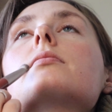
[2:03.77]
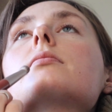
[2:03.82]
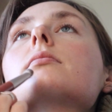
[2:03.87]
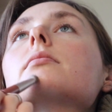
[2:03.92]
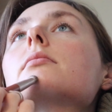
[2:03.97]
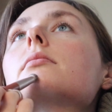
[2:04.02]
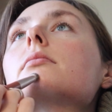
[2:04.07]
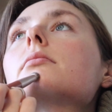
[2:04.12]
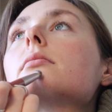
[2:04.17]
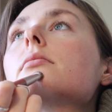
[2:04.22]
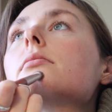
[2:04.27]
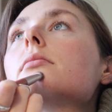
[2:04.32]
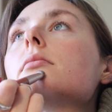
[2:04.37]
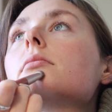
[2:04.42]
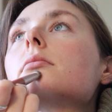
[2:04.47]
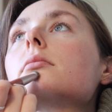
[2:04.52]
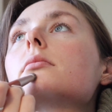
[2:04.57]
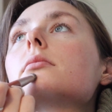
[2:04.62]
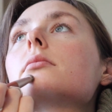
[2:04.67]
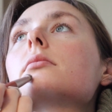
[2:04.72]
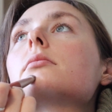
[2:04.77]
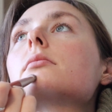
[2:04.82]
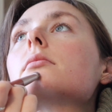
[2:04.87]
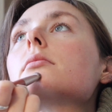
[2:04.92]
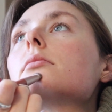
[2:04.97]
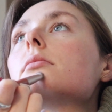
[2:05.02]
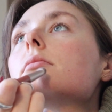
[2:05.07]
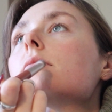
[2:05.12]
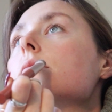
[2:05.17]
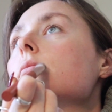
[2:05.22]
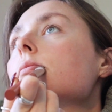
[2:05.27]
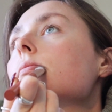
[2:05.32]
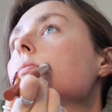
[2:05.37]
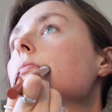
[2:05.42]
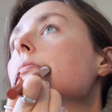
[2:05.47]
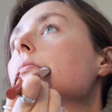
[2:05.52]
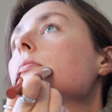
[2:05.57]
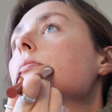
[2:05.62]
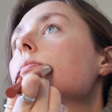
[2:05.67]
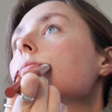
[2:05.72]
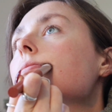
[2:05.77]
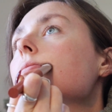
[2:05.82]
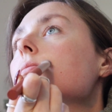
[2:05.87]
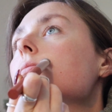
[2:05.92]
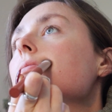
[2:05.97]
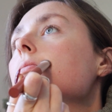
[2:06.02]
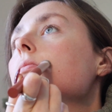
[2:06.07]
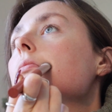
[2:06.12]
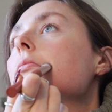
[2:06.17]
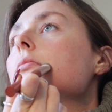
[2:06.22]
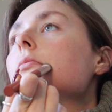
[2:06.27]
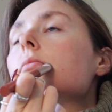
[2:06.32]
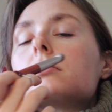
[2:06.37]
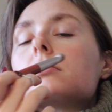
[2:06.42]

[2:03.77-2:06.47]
Like I need to set